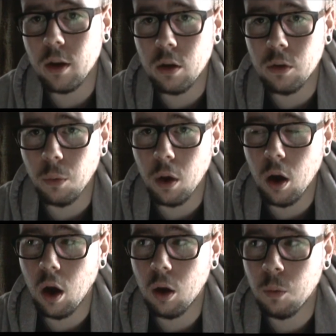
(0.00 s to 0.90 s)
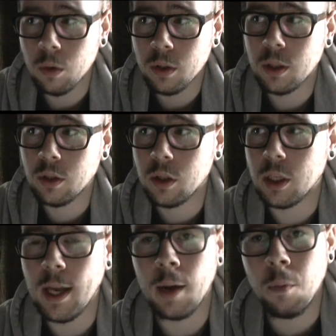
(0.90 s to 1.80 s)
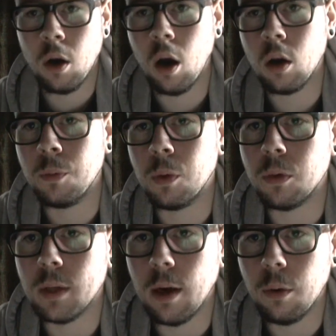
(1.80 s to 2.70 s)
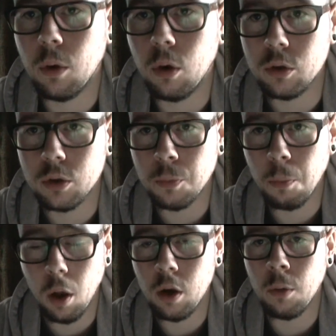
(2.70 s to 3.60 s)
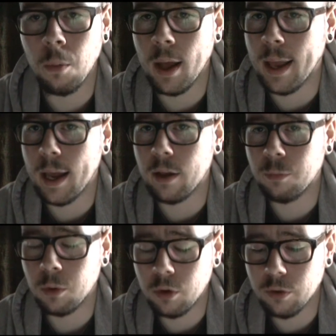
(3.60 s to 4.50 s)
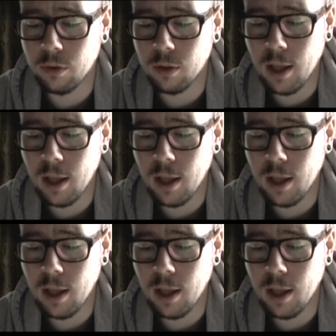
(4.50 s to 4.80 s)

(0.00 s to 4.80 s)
And the other one, I wanted to yank my eyeballs out or just block up my ears, because